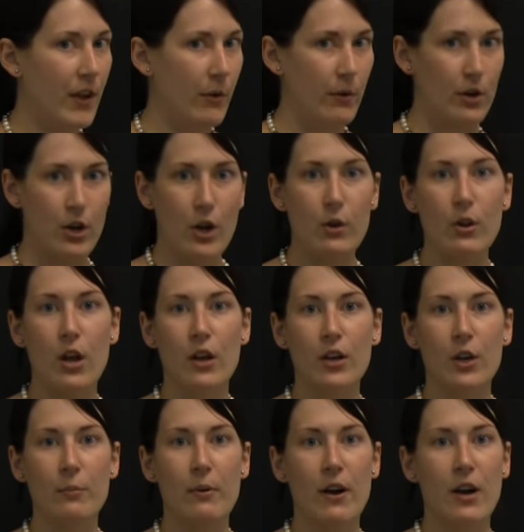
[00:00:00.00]
They were no
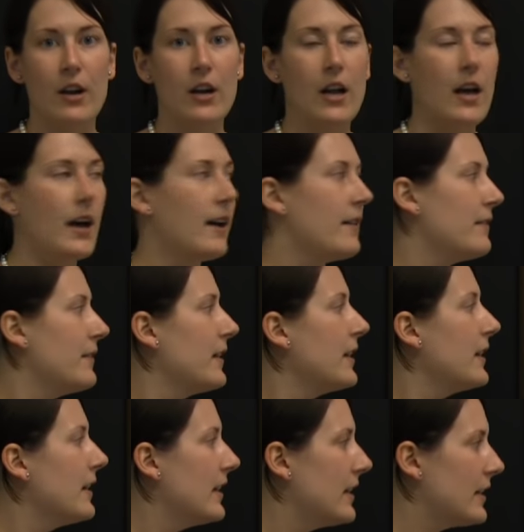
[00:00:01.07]
longer part of
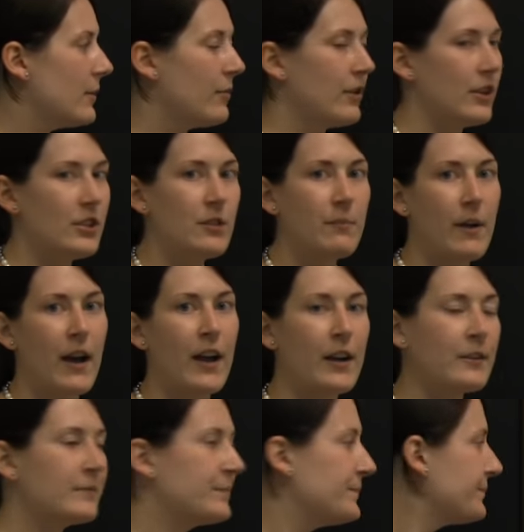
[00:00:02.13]
the British
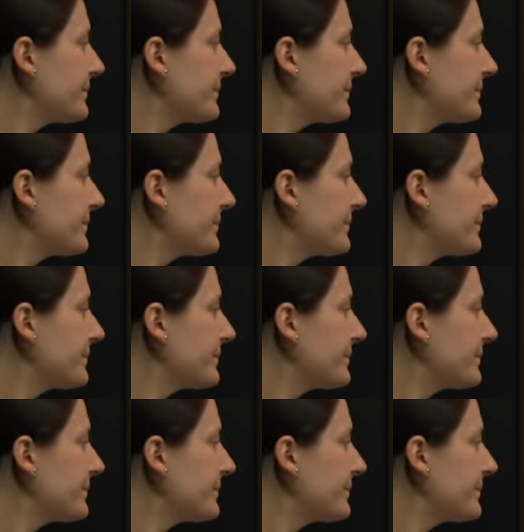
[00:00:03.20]
Empire.